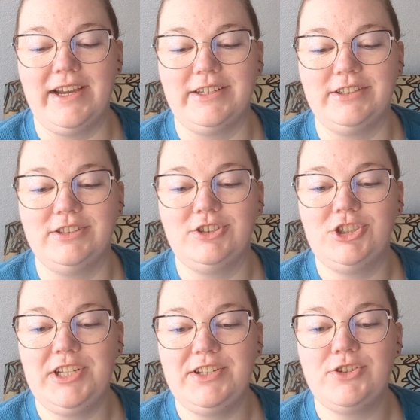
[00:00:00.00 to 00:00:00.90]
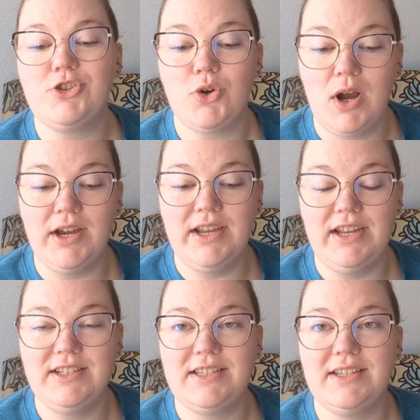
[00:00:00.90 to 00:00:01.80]
and she's
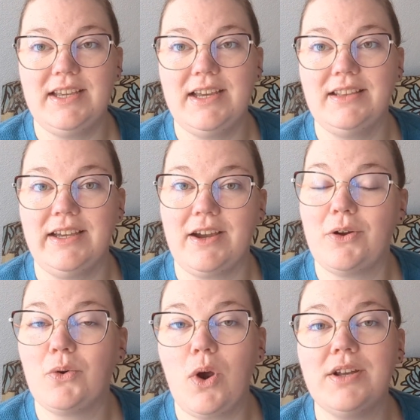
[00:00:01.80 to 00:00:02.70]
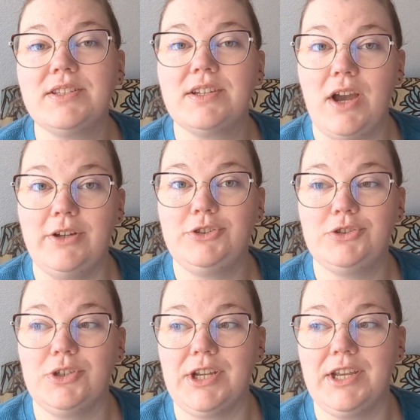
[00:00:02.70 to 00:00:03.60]
trying to get like across the
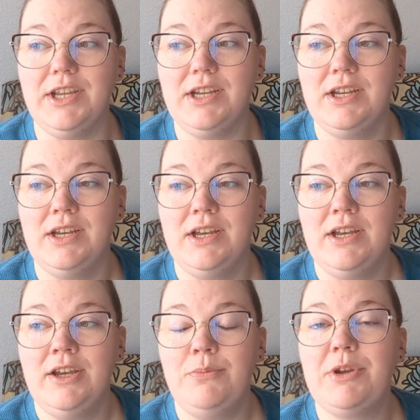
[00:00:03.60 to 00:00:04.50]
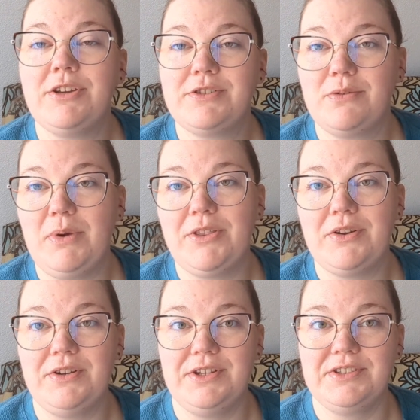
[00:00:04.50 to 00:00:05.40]
country because her
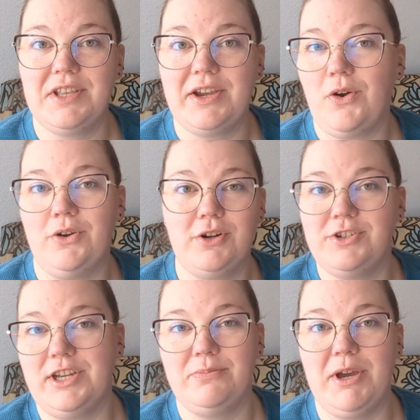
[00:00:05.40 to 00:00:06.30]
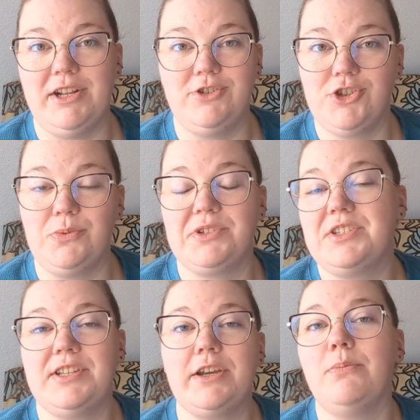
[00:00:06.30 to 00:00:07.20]
mother is like on her deathbed and she wants to
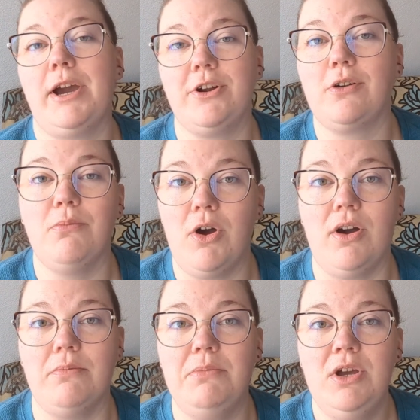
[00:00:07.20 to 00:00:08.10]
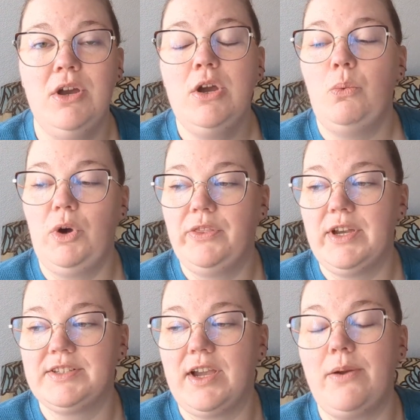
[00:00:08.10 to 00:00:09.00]
say goodbye to her mom one
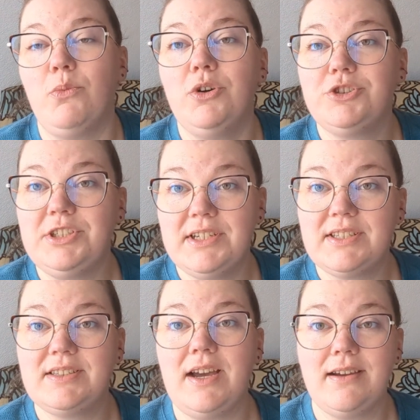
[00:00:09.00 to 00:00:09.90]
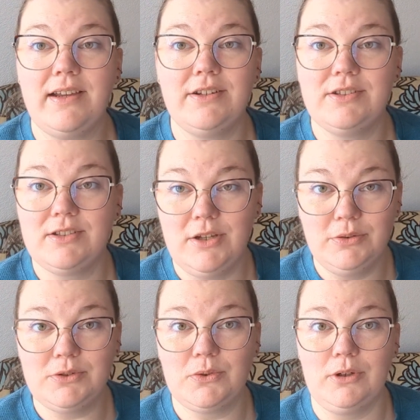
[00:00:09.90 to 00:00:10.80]
last time. Well, she gets stuck in a
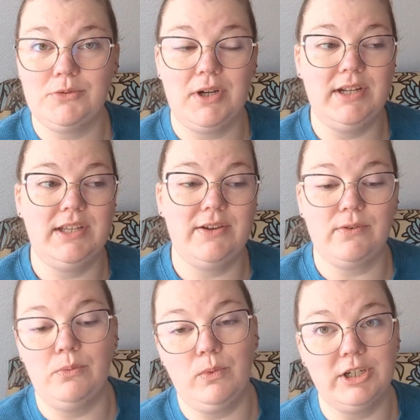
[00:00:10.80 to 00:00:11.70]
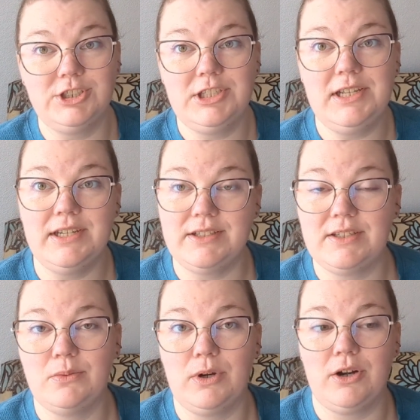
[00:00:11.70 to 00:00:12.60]
snowstorm trying to get from where she is
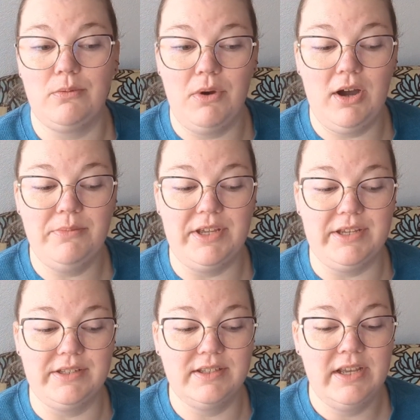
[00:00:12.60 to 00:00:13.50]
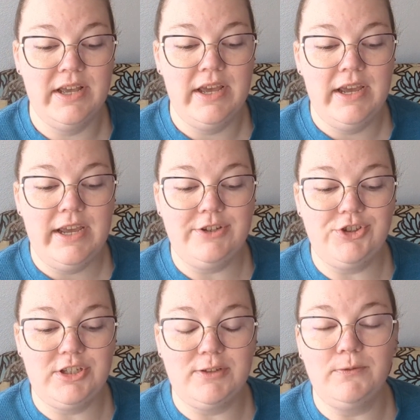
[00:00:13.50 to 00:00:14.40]
to where her mom is, and
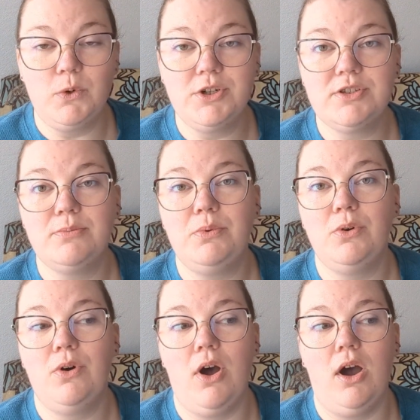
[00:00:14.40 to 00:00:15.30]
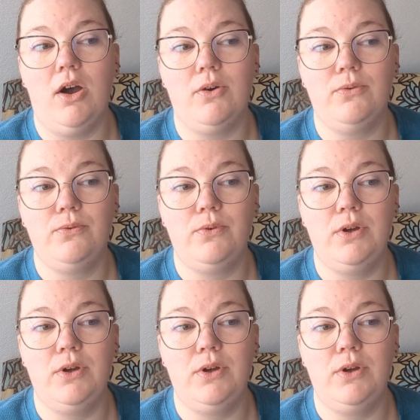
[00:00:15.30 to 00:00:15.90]
she's forced to pull off